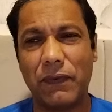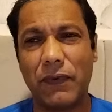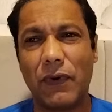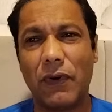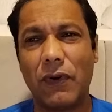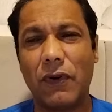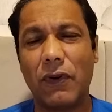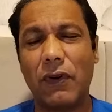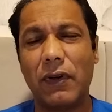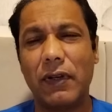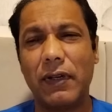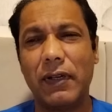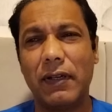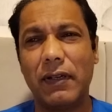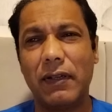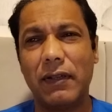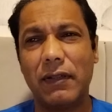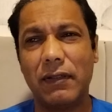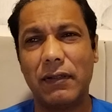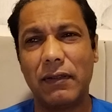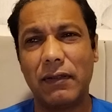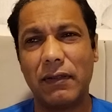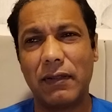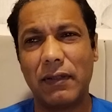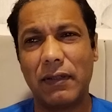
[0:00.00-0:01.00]

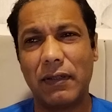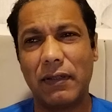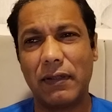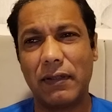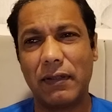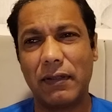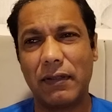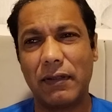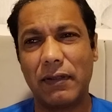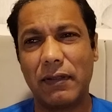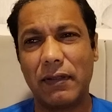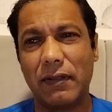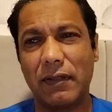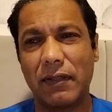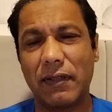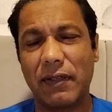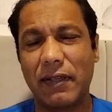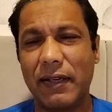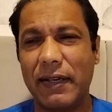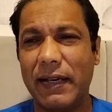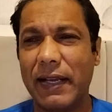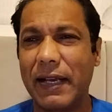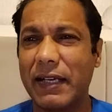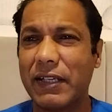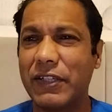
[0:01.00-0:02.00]
Phone
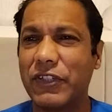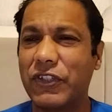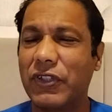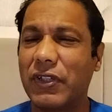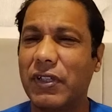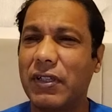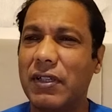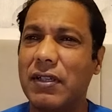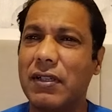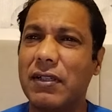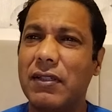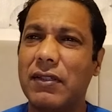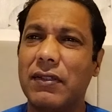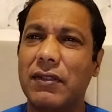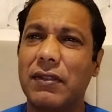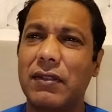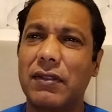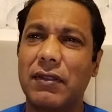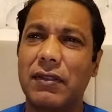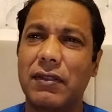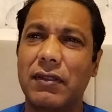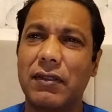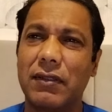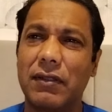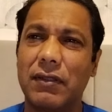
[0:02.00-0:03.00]

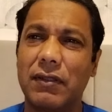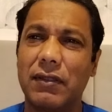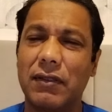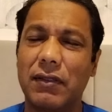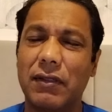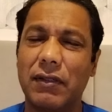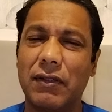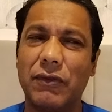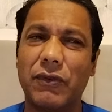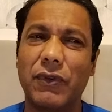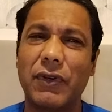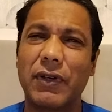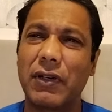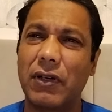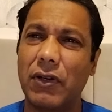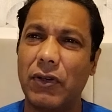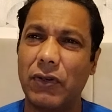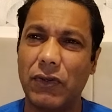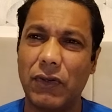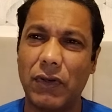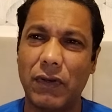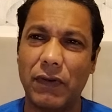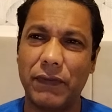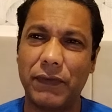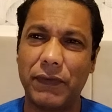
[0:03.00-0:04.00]
connections were
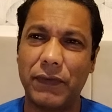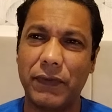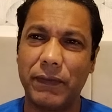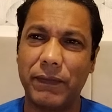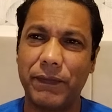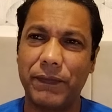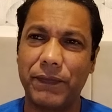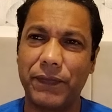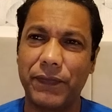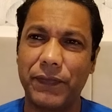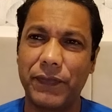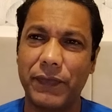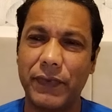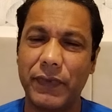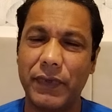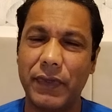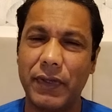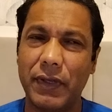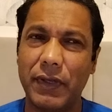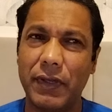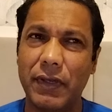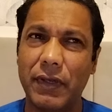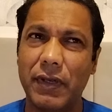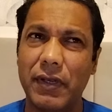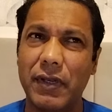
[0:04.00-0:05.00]
cut off.
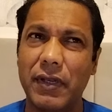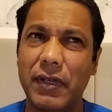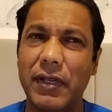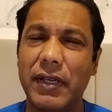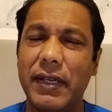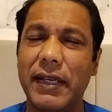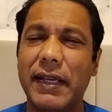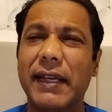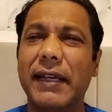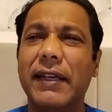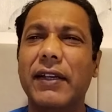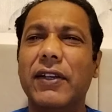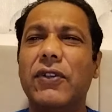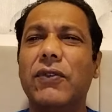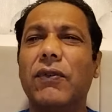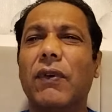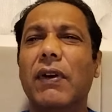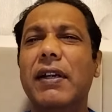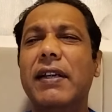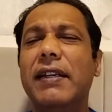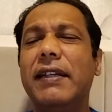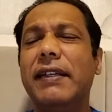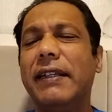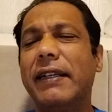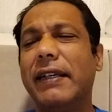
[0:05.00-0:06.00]
In
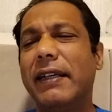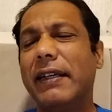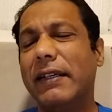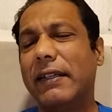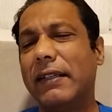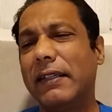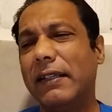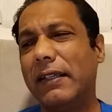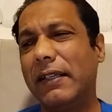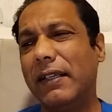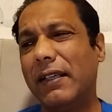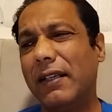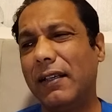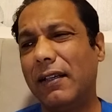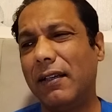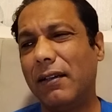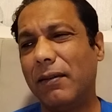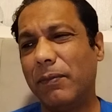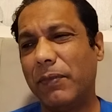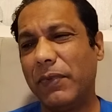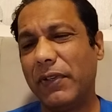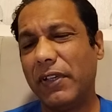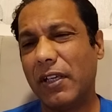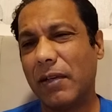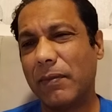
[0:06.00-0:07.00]

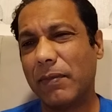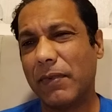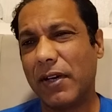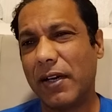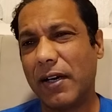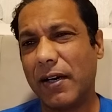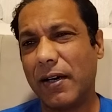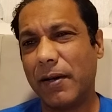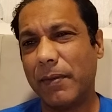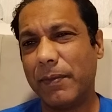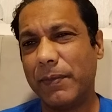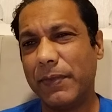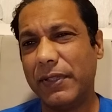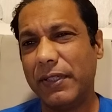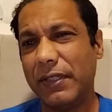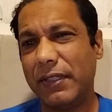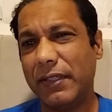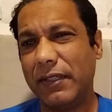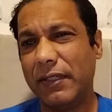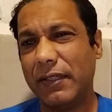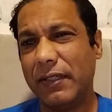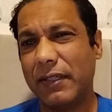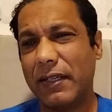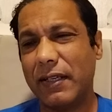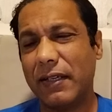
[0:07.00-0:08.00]
2018, PM
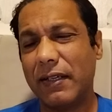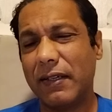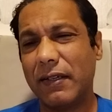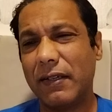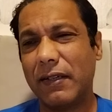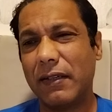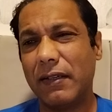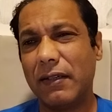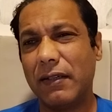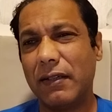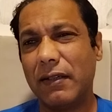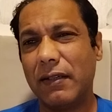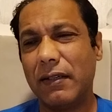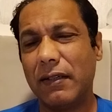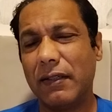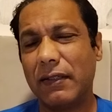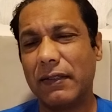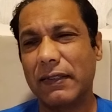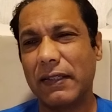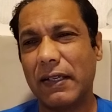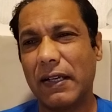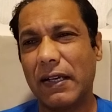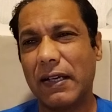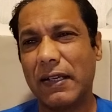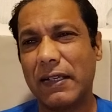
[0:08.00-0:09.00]
Abiy and
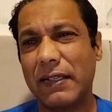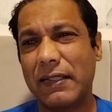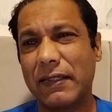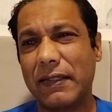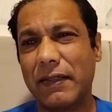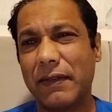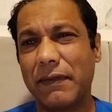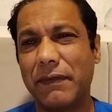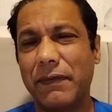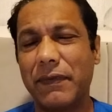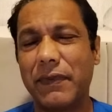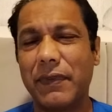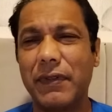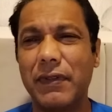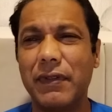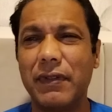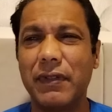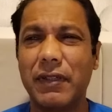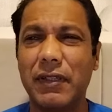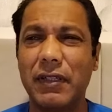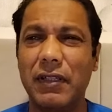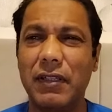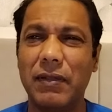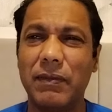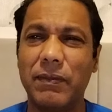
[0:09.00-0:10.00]
Isaias
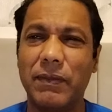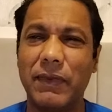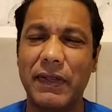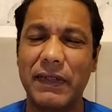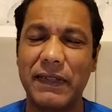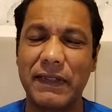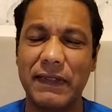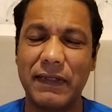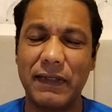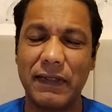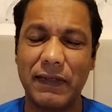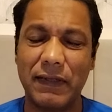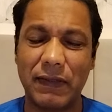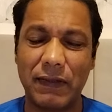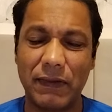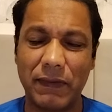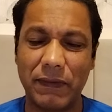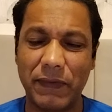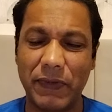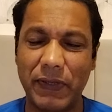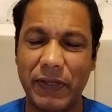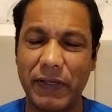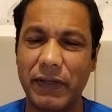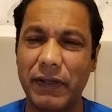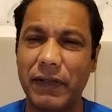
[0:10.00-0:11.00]
Afwerki, president
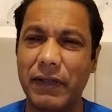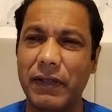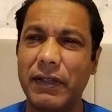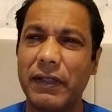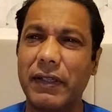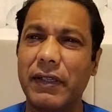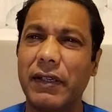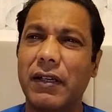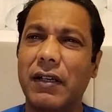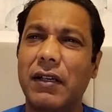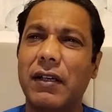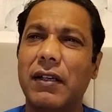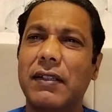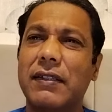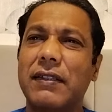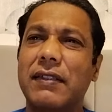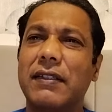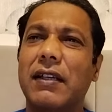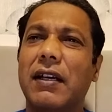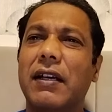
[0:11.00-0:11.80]
of Eritrea,